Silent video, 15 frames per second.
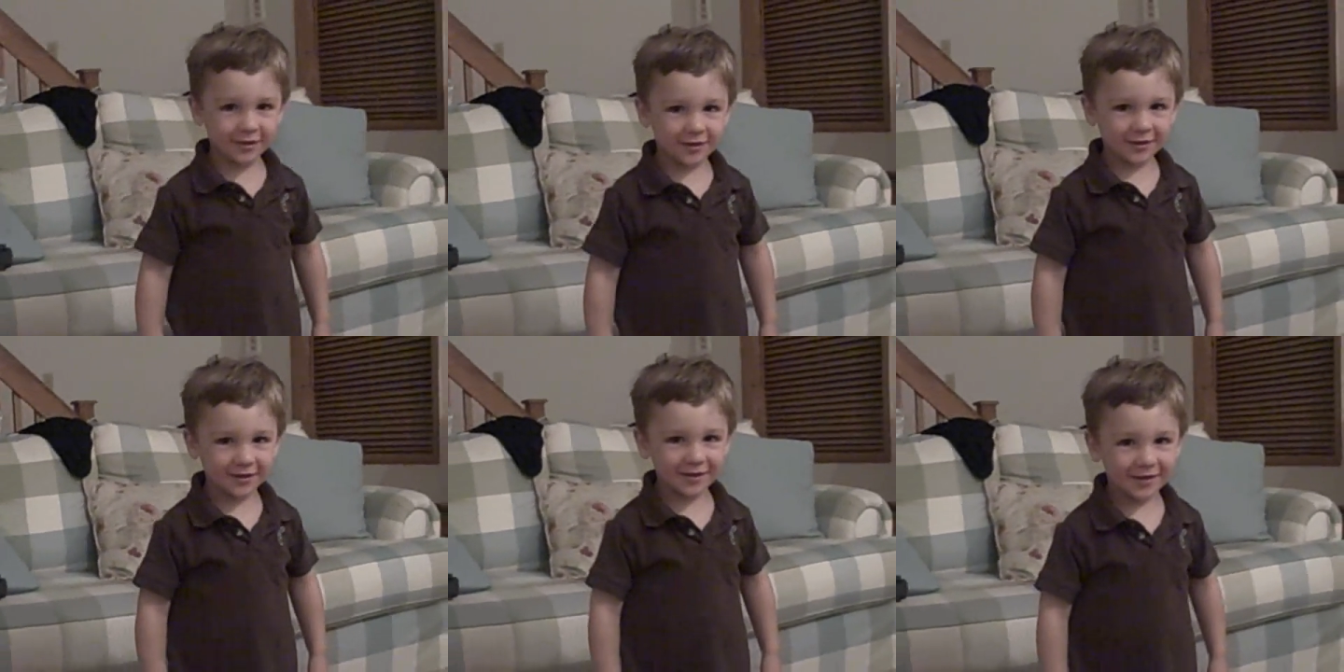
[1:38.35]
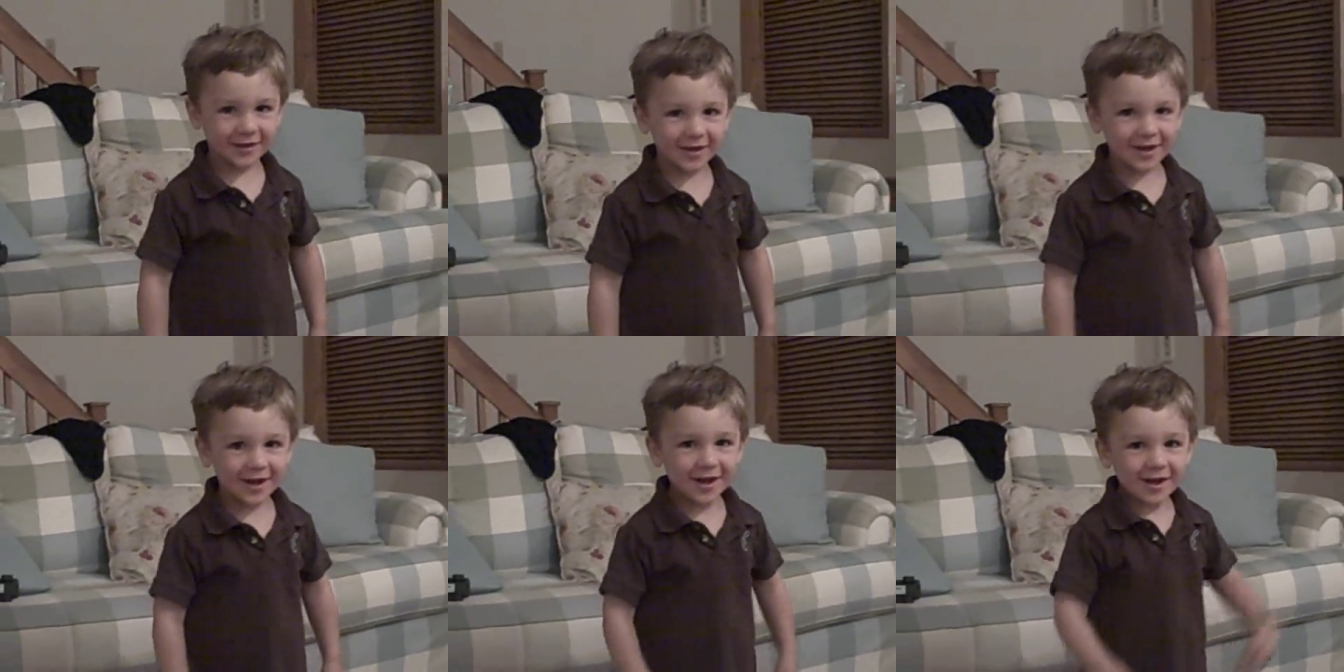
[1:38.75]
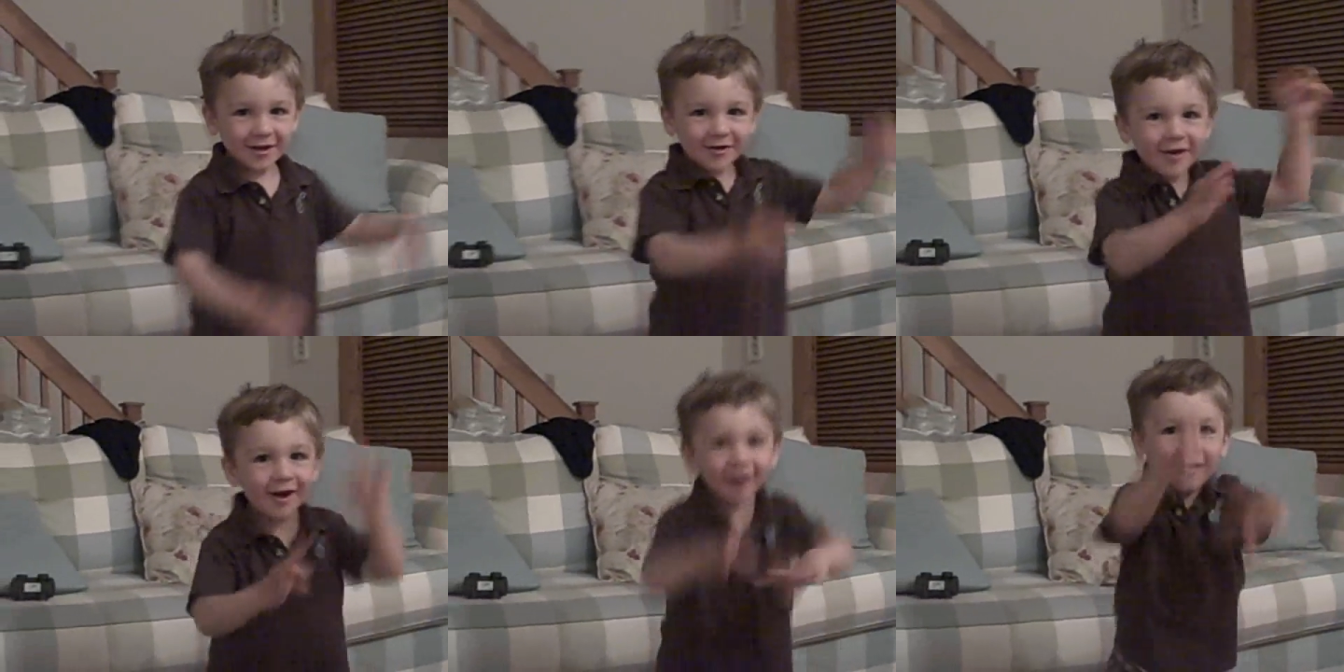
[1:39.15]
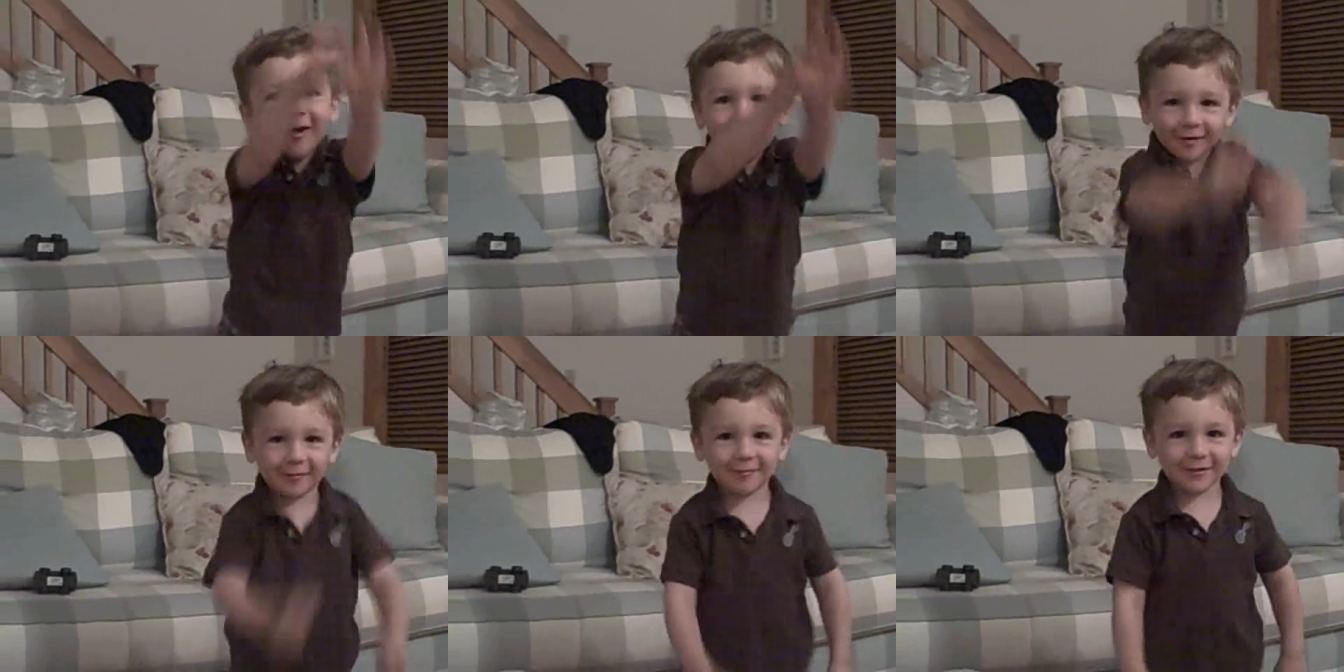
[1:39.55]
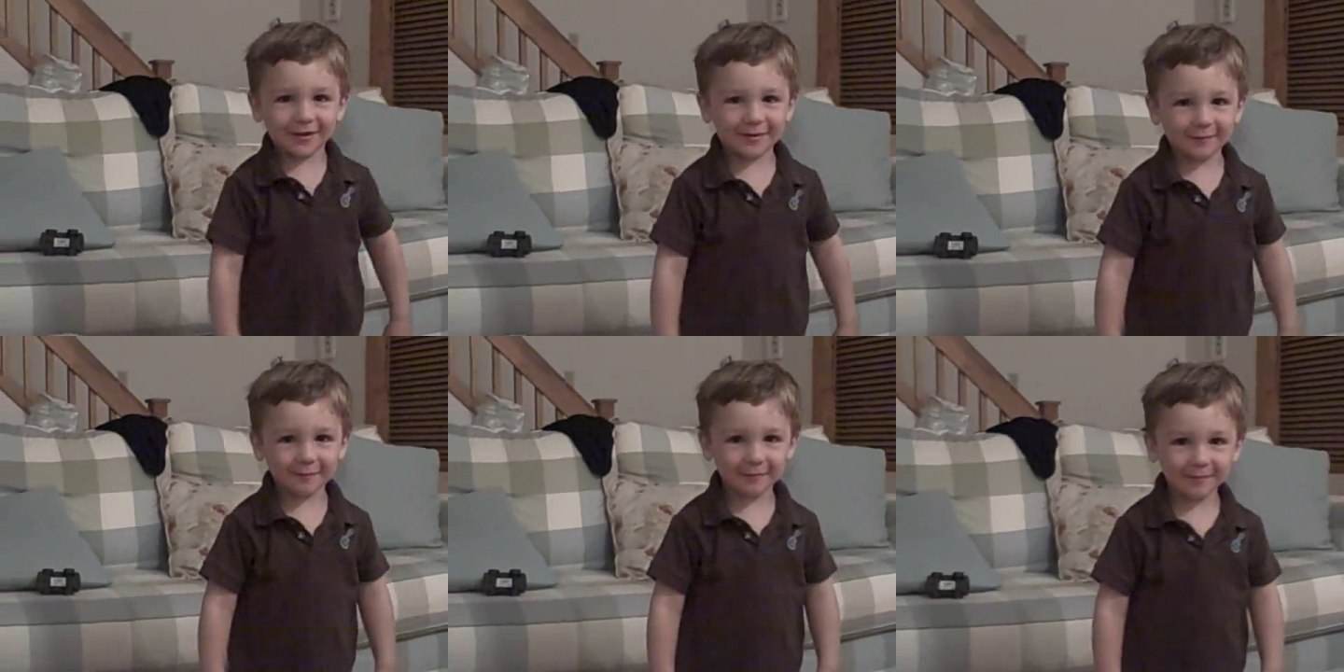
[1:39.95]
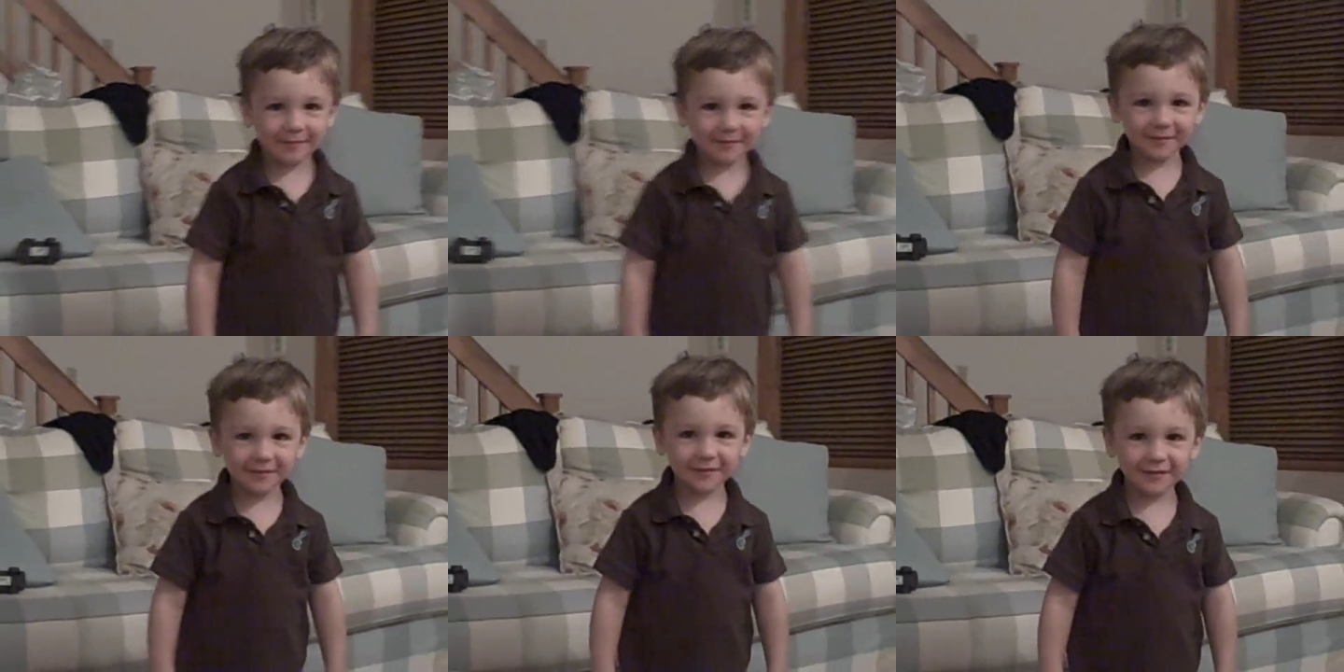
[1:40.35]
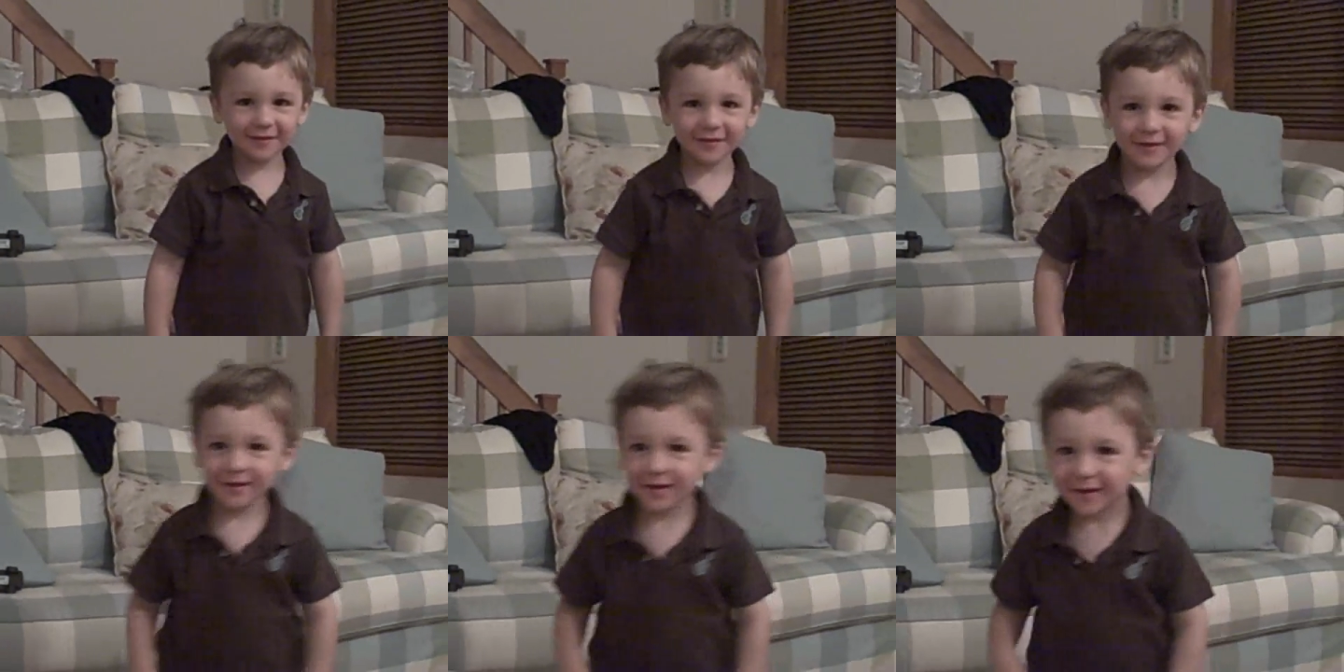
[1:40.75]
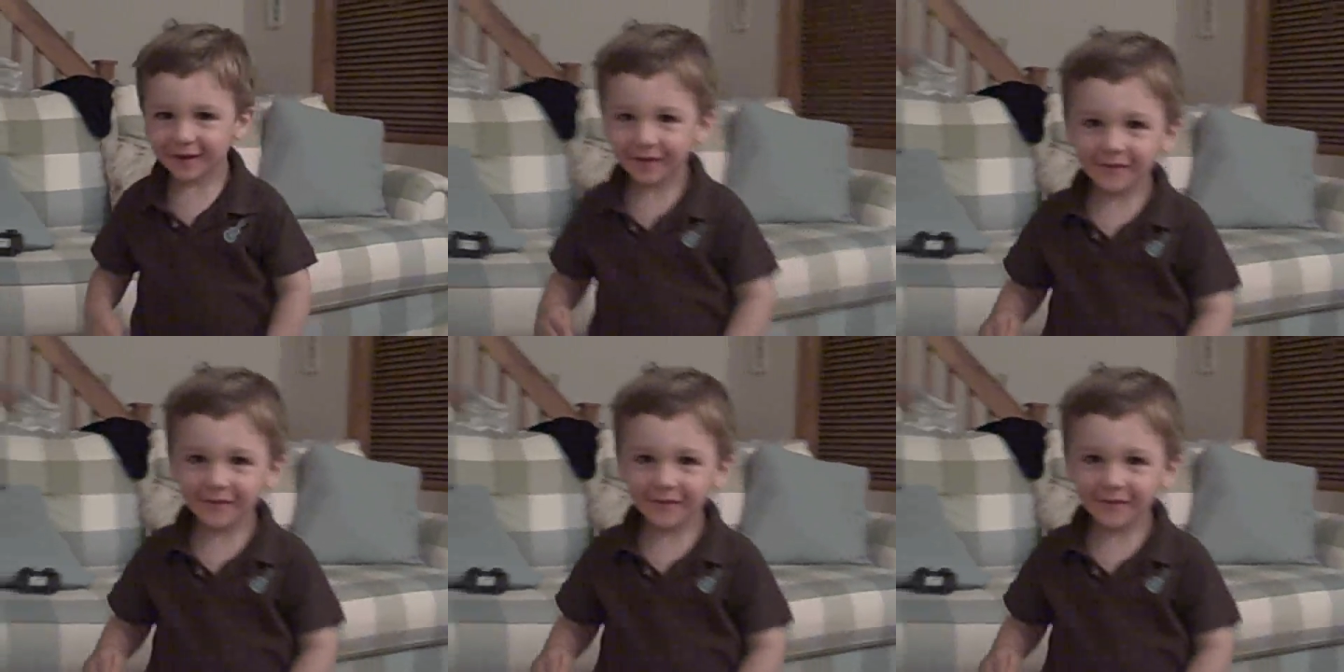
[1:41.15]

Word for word: Yeah! Can I hear you sing your